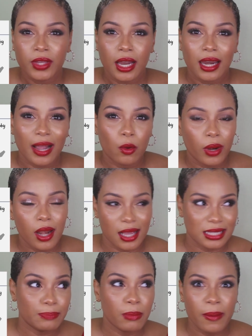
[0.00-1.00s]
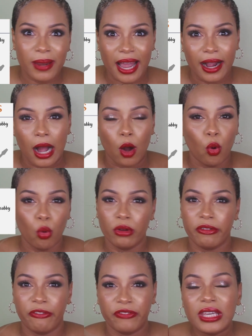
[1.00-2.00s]
like we lost maybe like a whole
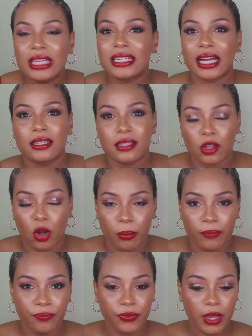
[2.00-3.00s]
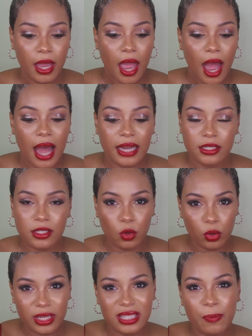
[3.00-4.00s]
feet and some. And
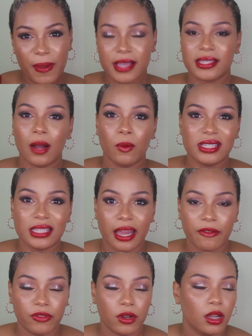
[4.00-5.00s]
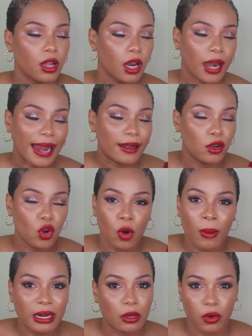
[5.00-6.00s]
so the space that was left, like
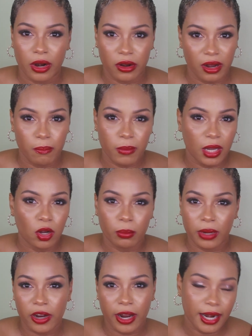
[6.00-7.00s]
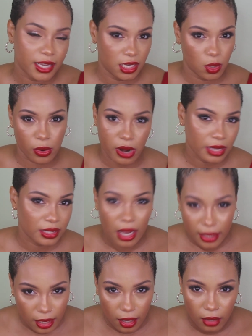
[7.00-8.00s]
nobody could have done makeup there unless you were a
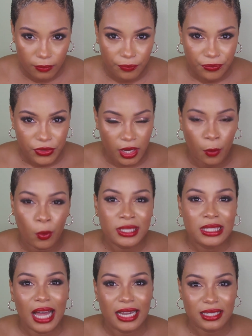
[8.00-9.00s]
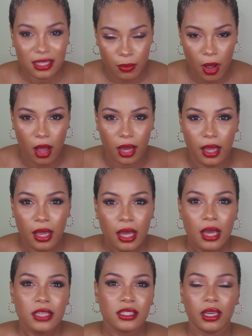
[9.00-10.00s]
toddler. It was that small.
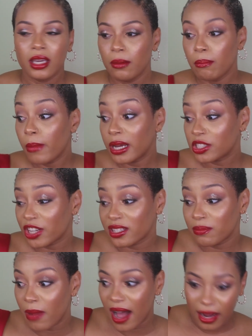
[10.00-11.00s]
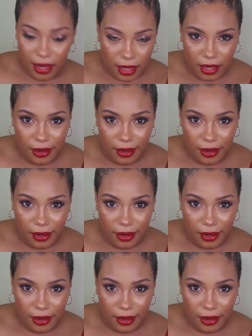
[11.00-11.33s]
So he measures back